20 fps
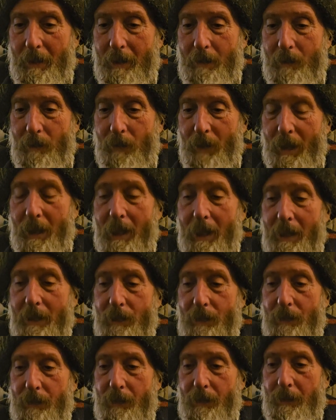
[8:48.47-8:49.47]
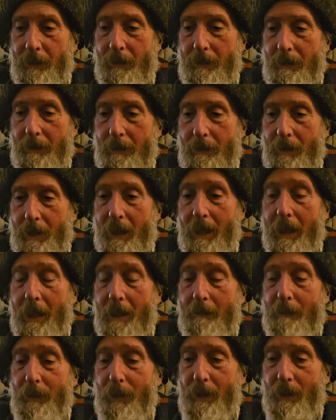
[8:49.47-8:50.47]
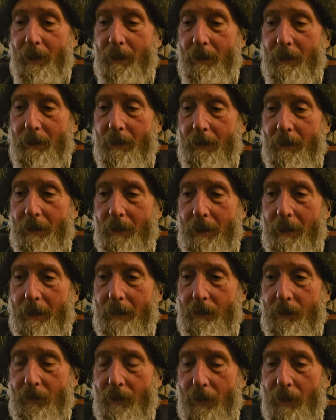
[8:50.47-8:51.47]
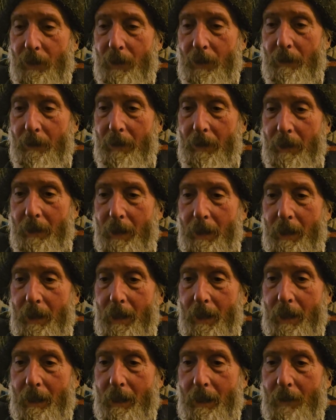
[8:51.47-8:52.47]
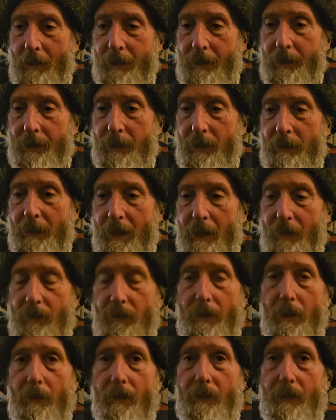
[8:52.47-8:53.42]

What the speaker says: When I put in snow, I called it the Great Snow